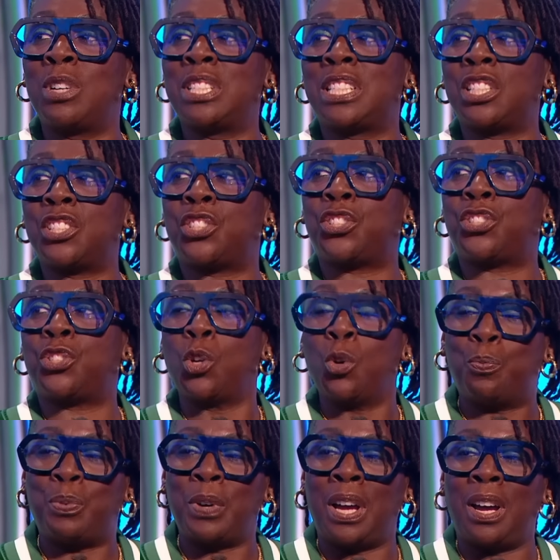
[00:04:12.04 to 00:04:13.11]
was
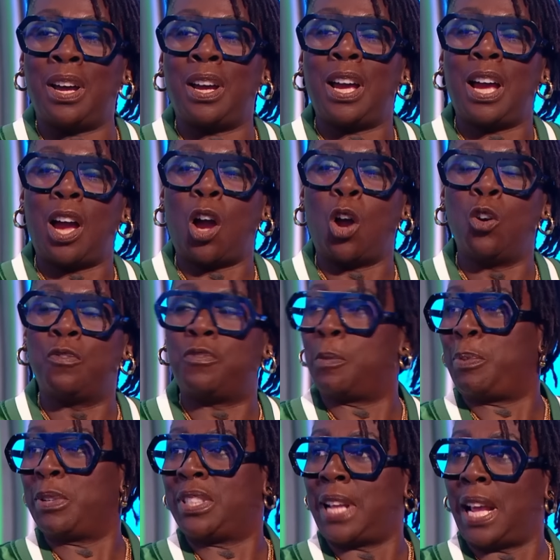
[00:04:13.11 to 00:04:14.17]
super
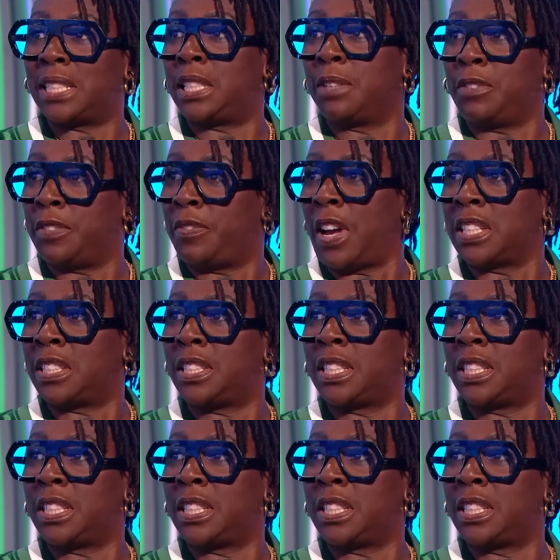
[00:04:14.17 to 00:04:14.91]
overprotective of us.